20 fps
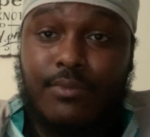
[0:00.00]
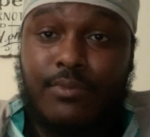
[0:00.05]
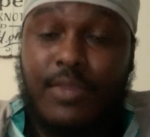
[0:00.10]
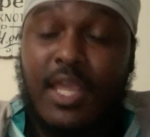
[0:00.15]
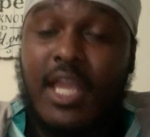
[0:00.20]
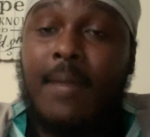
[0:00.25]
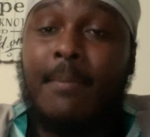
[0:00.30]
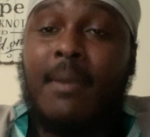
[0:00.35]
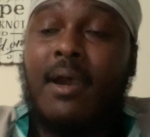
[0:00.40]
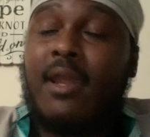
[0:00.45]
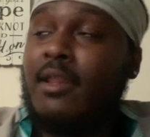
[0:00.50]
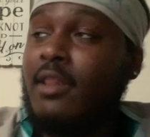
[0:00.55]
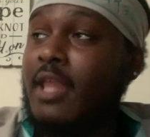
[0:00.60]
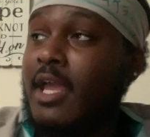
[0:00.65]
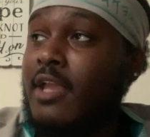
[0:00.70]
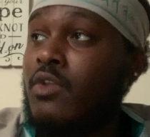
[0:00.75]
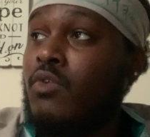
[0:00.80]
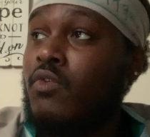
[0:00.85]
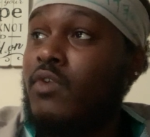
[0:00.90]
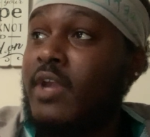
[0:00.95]
Think about it,
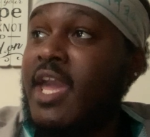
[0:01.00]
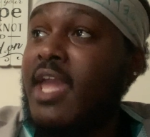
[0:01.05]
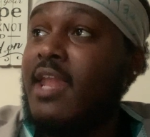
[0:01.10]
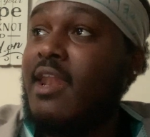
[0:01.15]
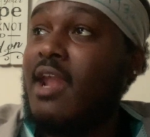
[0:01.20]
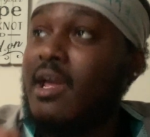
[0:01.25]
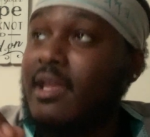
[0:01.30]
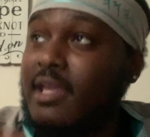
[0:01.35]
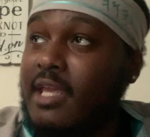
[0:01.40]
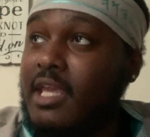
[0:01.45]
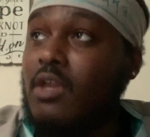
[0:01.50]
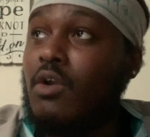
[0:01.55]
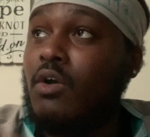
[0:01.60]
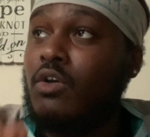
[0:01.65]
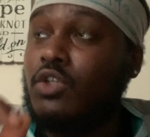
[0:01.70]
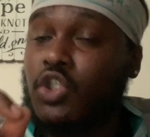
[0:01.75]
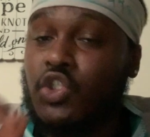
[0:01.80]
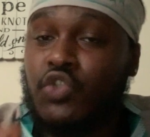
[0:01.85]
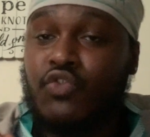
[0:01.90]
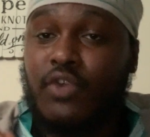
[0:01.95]
like you cannot eat
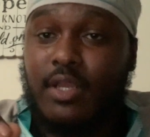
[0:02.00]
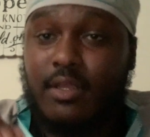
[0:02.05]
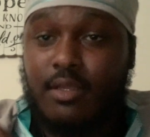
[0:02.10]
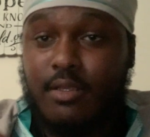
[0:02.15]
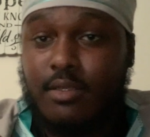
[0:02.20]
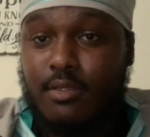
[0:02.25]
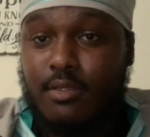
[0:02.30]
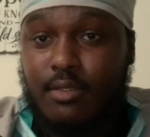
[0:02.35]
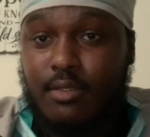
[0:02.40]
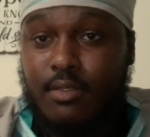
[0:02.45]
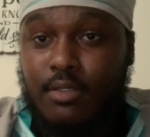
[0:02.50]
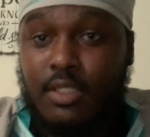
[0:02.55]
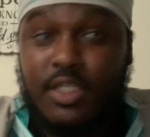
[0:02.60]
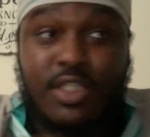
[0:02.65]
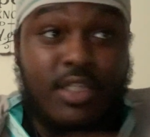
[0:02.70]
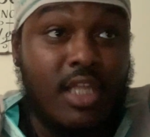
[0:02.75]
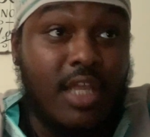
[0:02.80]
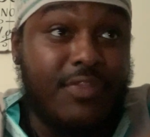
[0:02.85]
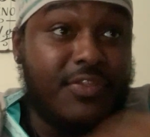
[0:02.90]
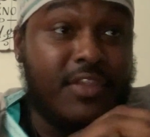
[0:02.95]
or drink.
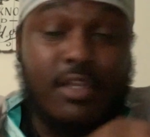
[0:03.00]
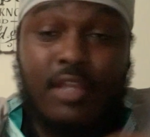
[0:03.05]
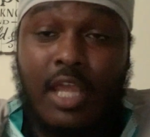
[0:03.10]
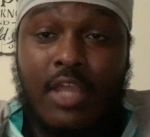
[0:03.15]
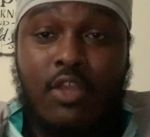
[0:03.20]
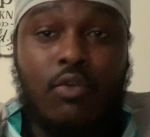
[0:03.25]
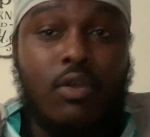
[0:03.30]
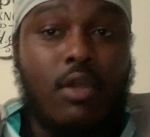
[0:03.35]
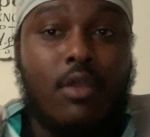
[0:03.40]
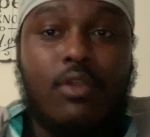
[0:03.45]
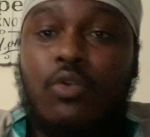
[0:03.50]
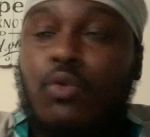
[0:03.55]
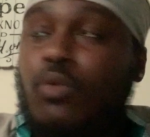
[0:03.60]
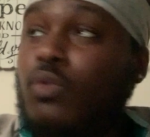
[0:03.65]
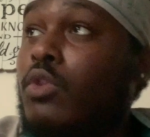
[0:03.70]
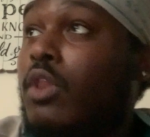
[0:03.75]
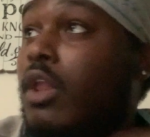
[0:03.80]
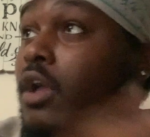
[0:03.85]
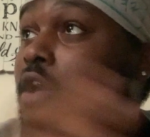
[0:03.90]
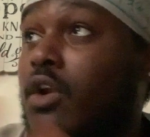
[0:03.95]
It's nothing. Like you, you
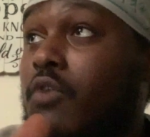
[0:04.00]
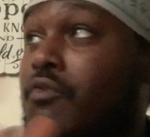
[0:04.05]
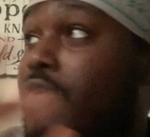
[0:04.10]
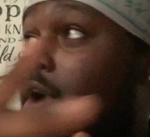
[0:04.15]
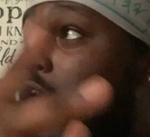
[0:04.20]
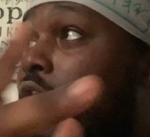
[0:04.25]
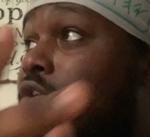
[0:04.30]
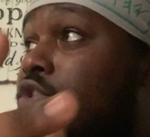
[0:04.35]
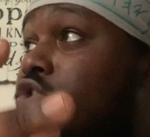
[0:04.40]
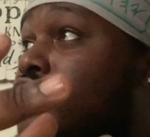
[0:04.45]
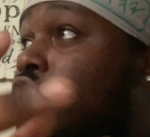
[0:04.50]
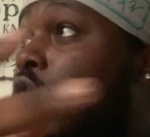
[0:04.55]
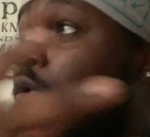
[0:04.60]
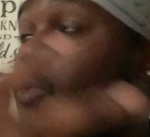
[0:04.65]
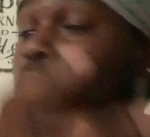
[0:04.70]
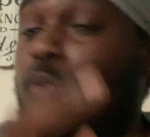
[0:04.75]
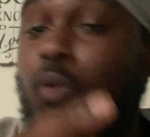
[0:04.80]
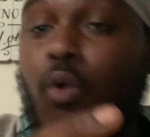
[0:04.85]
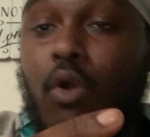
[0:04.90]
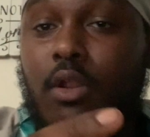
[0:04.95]
looking around, there's no
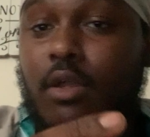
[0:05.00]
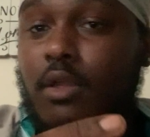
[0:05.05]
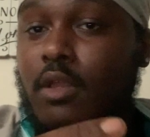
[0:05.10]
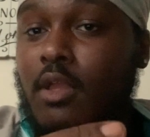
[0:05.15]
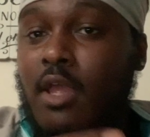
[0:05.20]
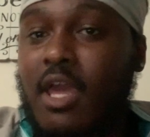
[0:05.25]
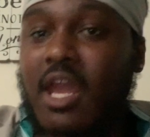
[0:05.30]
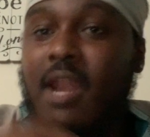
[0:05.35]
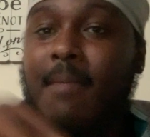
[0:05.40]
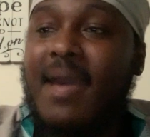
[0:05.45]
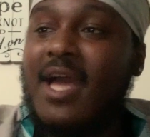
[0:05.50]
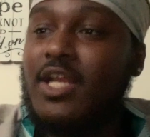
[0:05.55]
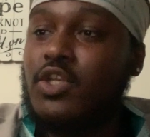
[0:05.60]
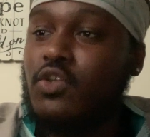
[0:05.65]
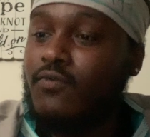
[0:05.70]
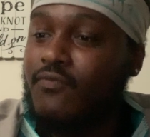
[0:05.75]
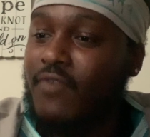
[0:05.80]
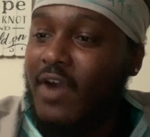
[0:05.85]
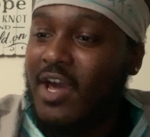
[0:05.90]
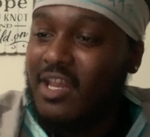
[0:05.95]
water. And imagine
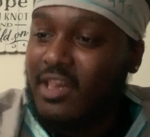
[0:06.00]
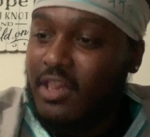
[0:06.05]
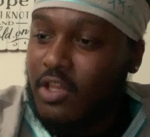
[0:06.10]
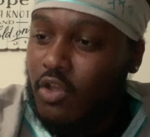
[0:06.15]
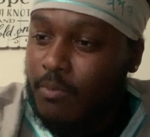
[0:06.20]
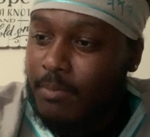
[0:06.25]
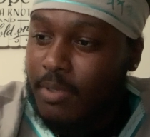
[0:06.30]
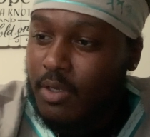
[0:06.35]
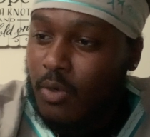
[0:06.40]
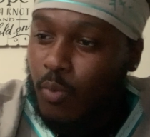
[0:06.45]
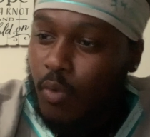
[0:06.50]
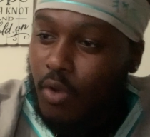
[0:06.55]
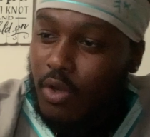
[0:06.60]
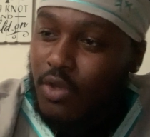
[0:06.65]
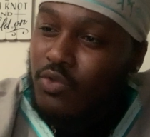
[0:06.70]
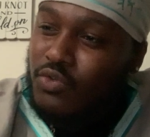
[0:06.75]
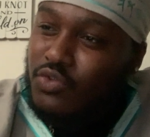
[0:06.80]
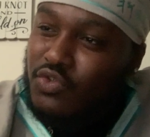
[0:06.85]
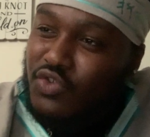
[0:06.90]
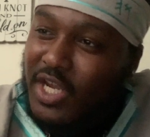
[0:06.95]
you find a little bit of water,
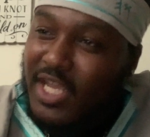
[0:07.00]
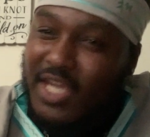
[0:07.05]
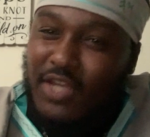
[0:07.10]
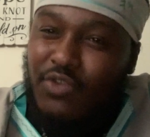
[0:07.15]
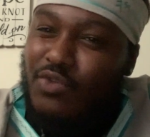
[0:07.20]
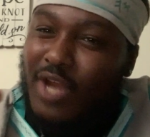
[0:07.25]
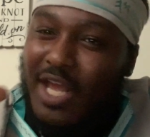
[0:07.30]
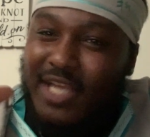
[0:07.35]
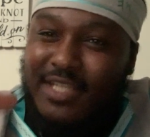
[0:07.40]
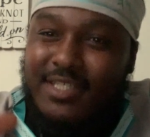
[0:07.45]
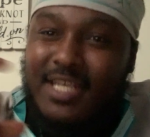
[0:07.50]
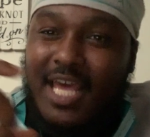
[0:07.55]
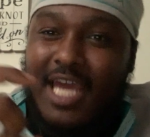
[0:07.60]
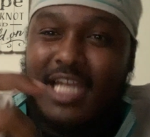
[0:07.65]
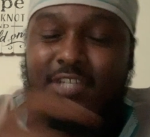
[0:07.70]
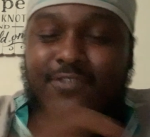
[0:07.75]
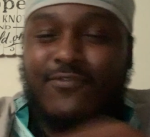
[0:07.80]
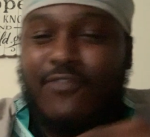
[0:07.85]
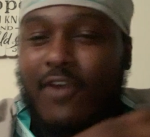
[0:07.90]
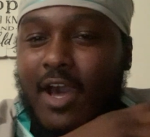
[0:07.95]
you drink it, you're not
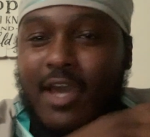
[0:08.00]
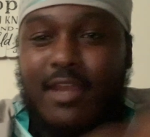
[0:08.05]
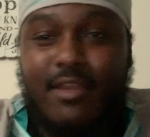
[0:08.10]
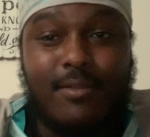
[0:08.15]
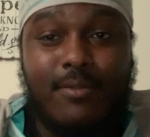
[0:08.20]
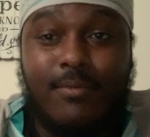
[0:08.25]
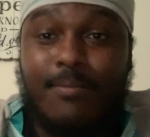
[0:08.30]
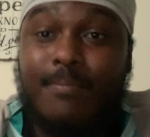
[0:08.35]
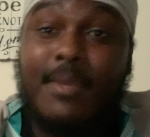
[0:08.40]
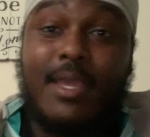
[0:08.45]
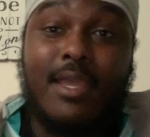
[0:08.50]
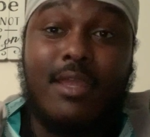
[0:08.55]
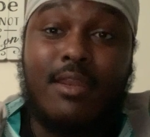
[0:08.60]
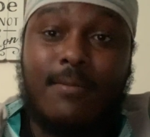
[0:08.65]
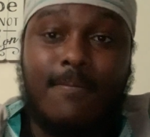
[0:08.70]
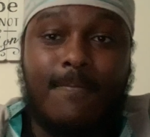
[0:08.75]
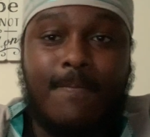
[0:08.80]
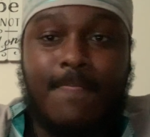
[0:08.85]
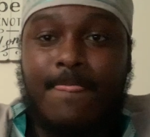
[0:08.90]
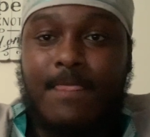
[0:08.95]
satisfied,
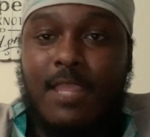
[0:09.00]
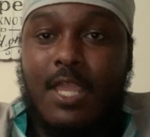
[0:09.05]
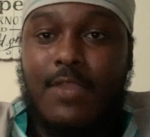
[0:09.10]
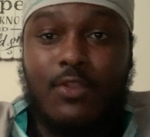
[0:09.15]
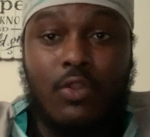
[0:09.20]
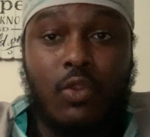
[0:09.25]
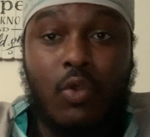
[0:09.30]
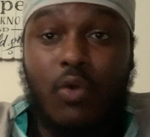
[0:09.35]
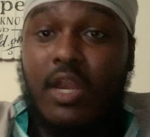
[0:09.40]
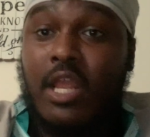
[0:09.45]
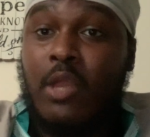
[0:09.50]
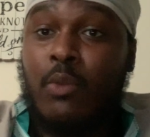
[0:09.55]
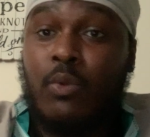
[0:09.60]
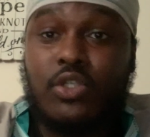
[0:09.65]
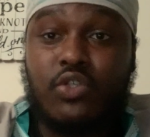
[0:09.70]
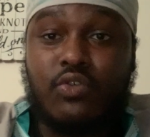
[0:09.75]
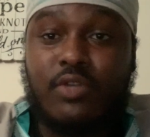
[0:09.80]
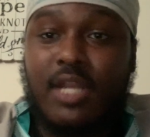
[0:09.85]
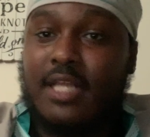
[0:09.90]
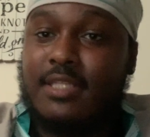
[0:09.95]
man. The Lord ain't
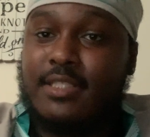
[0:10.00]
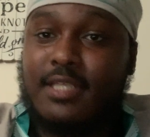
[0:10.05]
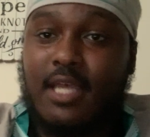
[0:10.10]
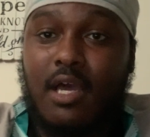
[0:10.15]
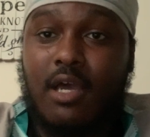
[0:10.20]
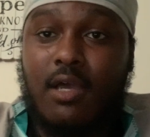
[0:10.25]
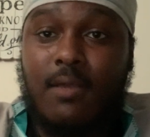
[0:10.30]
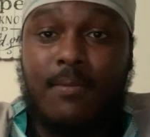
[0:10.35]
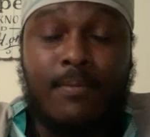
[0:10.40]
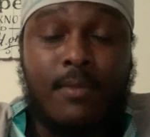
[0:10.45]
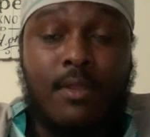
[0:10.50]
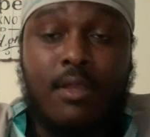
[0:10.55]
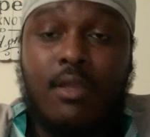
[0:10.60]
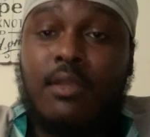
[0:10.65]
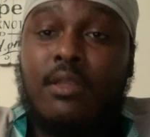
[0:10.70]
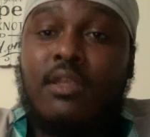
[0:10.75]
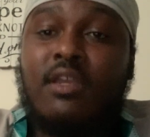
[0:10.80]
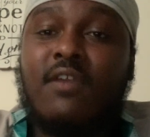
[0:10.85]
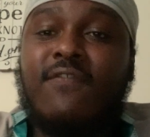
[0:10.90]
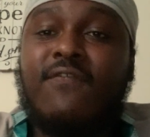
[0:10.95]
with you in that time.
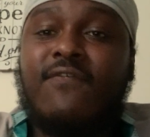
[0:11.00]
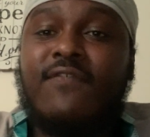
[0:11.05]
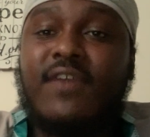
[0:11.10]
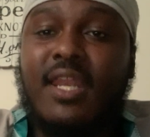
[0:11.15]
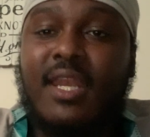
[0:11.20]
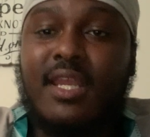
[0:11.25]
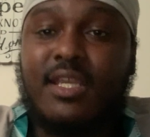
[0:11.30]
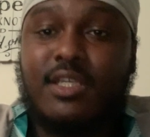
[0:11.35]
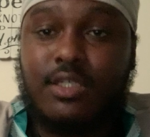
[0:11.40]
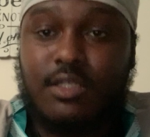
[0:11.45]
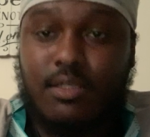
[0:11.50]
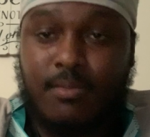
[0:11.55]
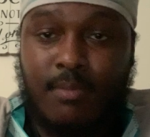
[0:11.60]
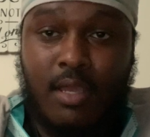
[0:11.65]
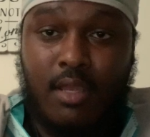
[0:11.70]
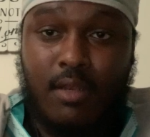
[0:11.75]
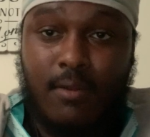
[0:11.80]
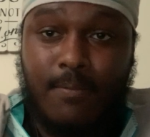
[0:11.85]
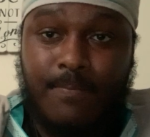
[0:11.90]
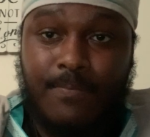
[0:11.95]
You're finished,
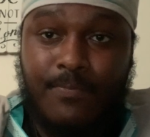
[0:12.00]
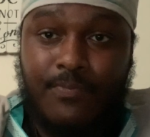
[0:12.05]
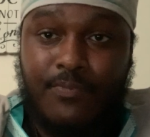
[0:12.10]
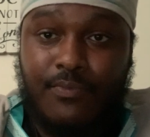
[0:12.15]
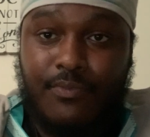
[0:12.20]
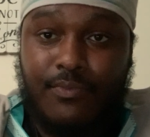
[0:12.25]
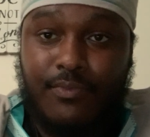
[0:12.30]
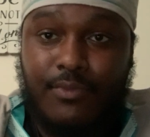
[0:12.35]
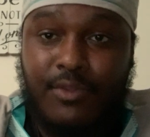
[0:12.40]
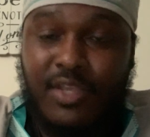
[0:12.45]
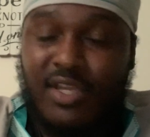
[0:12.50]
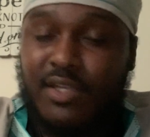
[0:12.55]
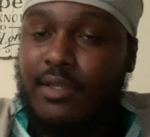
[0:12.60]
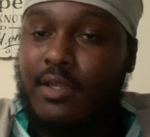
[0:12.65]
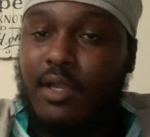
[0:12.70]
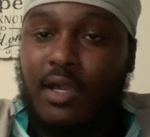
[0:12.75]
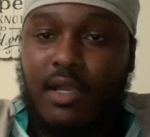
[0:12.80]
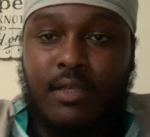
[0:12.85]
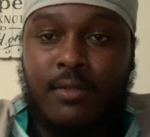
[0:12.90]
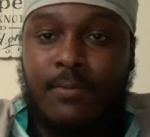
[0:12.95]
man
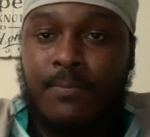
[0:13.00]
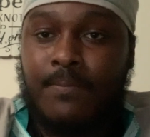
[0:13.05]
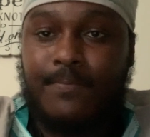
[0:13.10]
done.